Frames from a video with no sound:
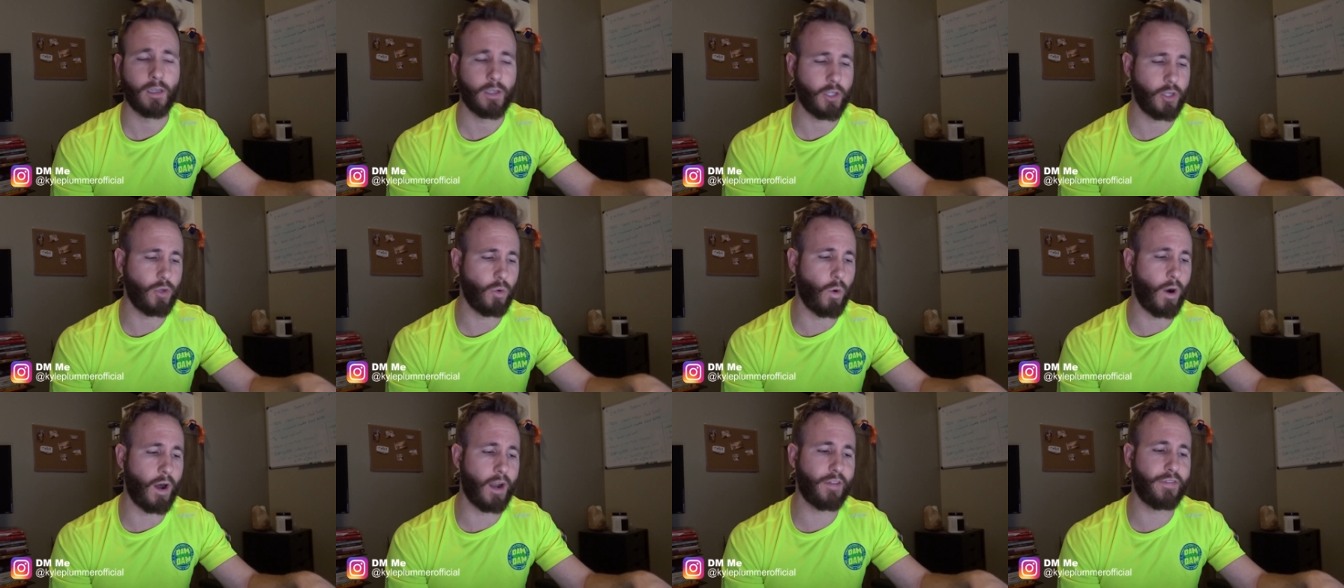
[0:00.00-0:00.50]

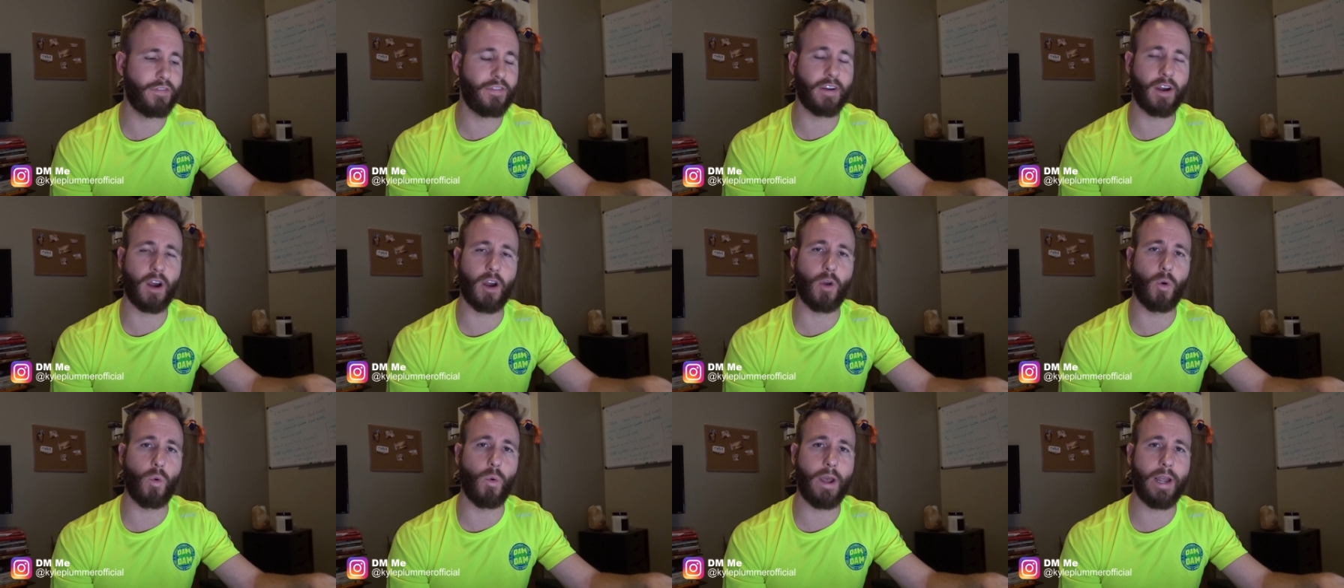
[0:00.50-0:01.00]
You want to
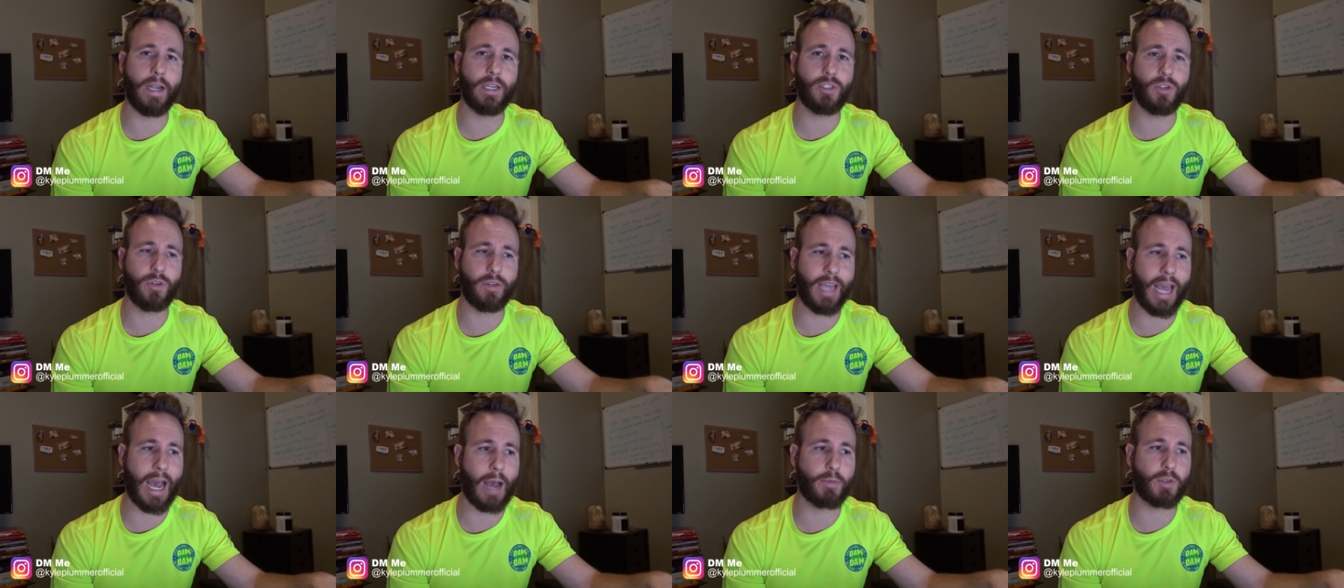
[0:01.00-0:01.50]
figure out a way
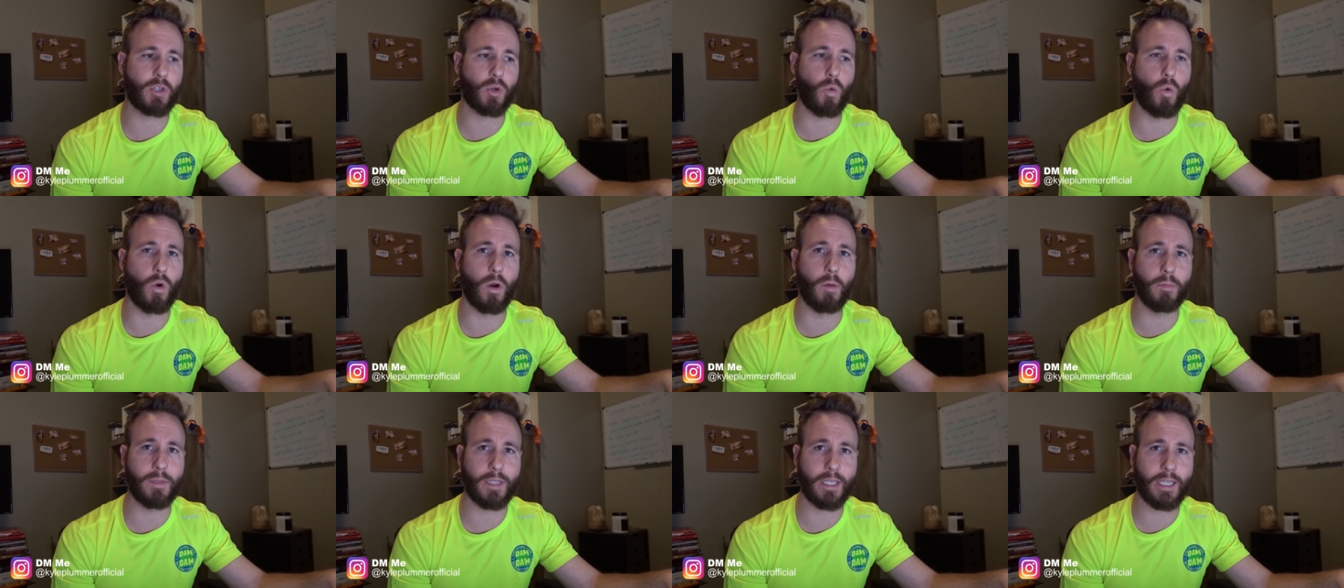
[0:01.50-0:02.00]
to capture
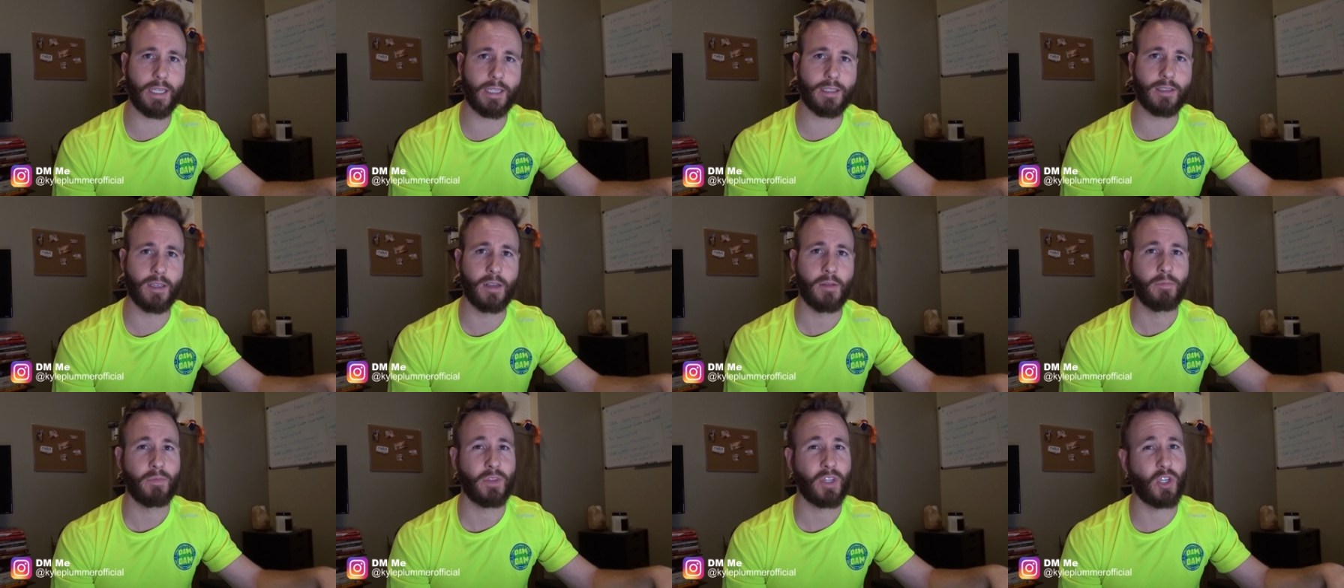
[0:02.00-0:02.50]
warm
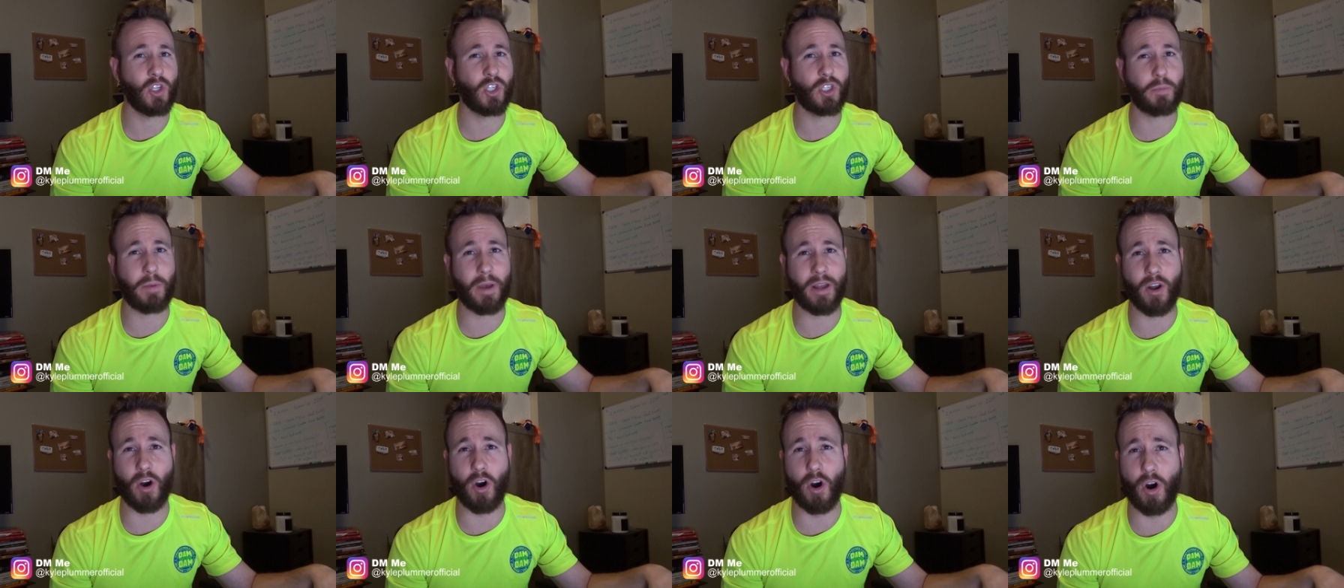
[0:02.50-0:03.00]
leads. You
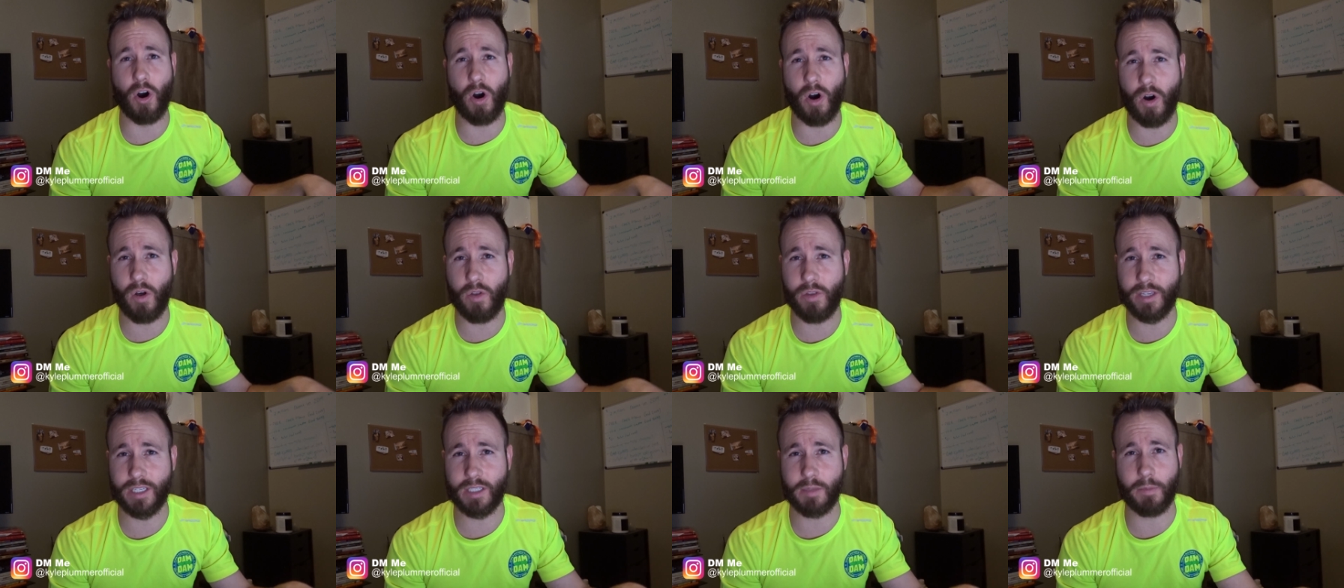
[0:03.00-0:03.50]
spend
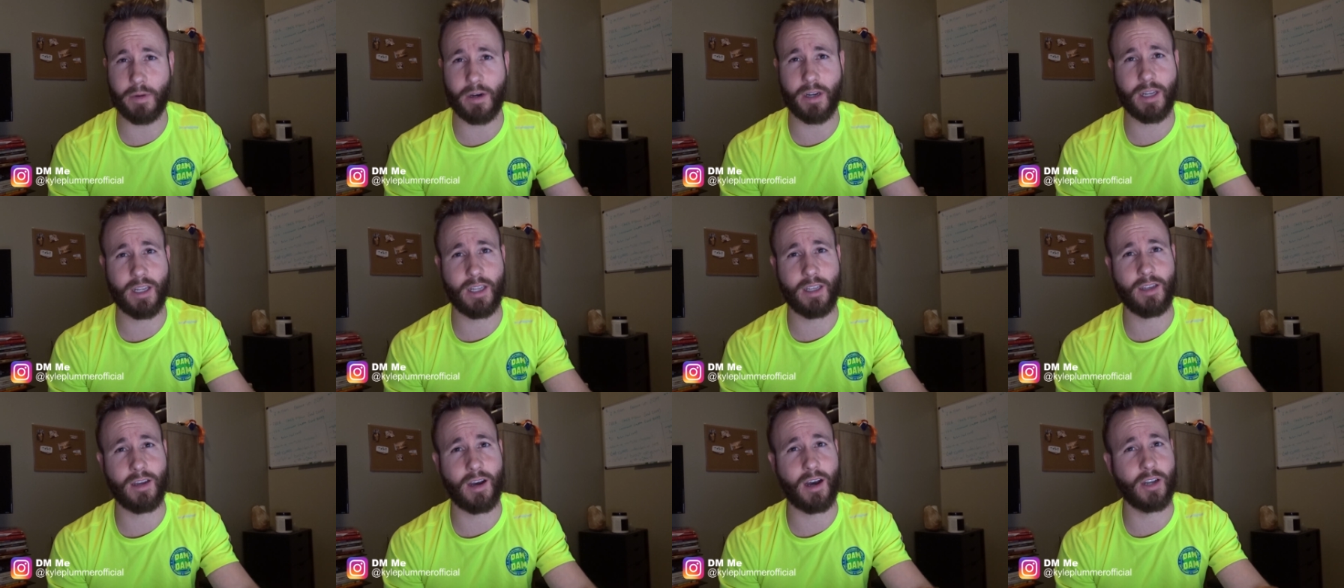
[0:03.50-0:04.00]
all this
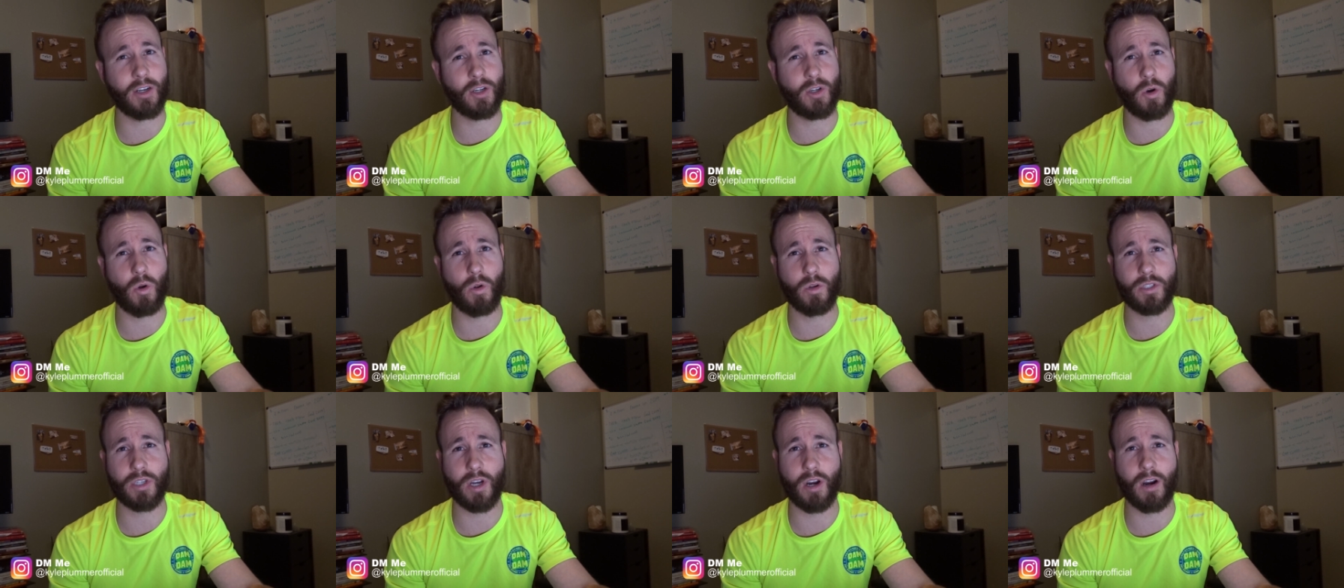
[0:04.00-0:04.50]
money on
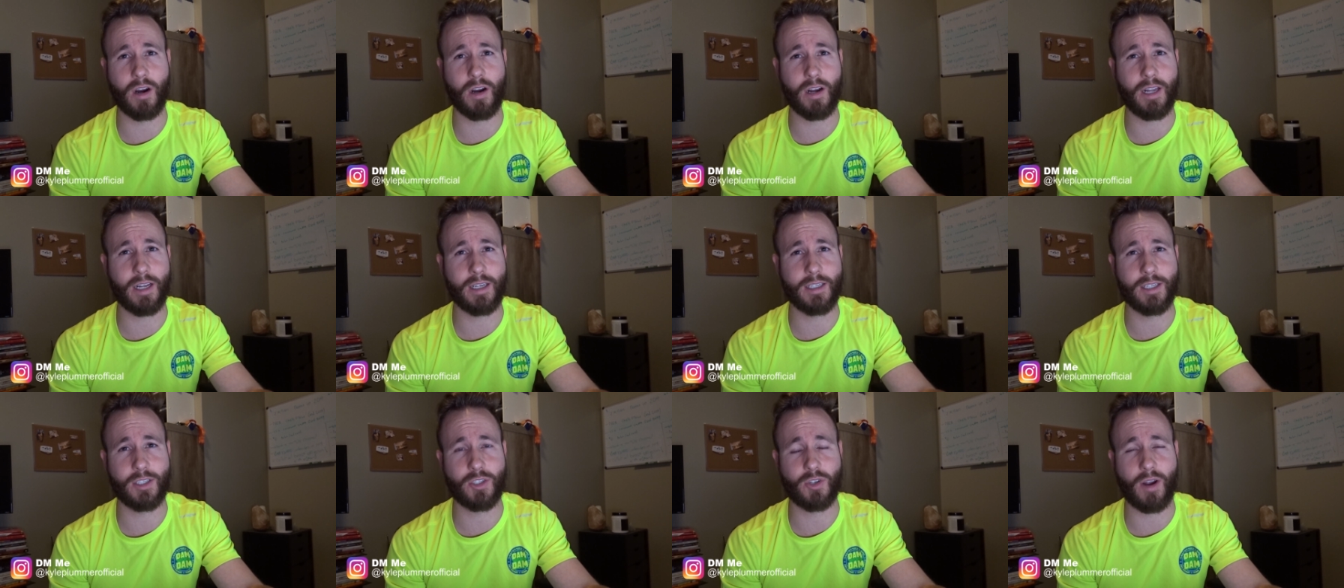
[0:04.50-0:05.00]
cold
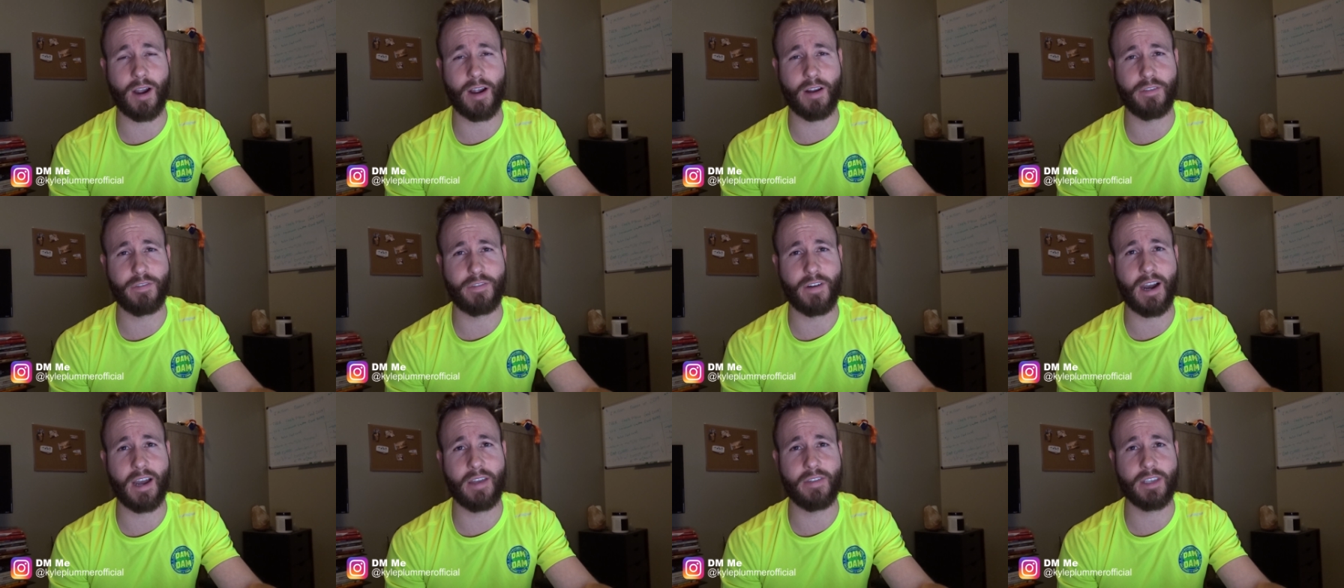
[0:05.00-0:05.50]
targeting to try and
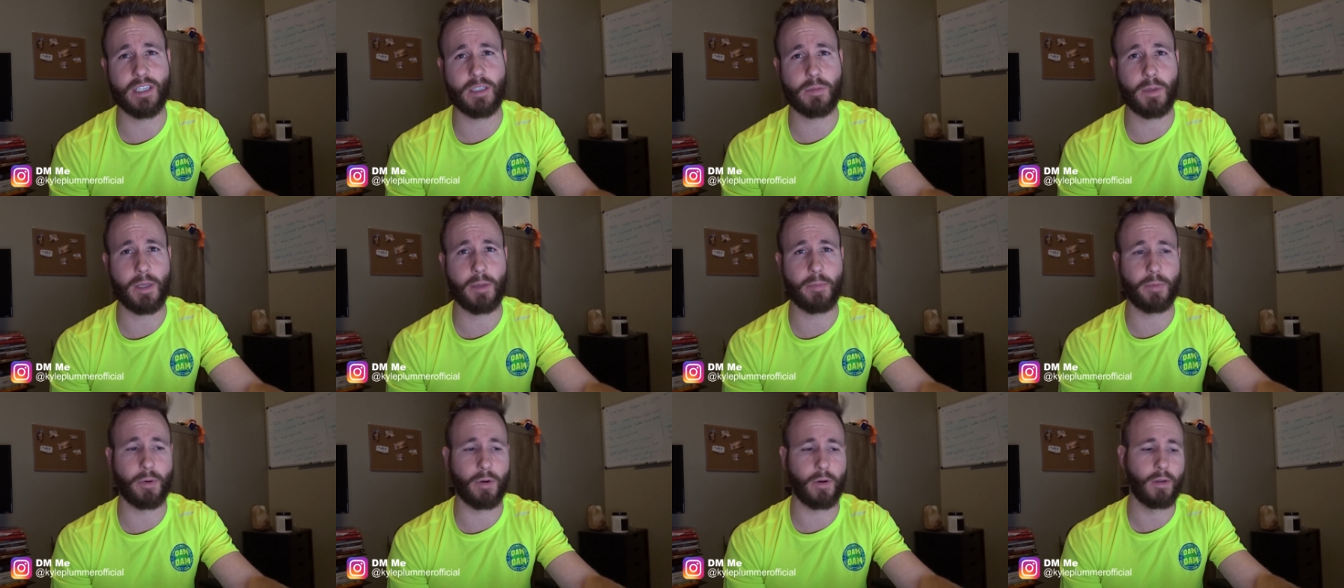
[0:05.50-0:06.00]
find these
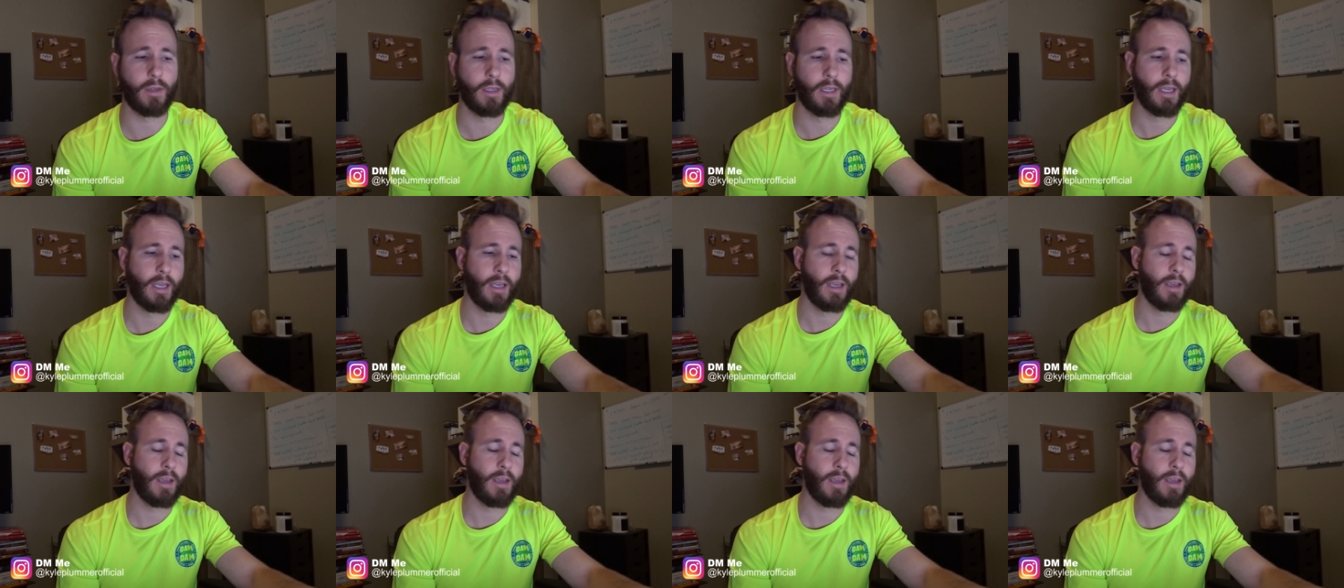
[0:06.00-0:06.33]
people.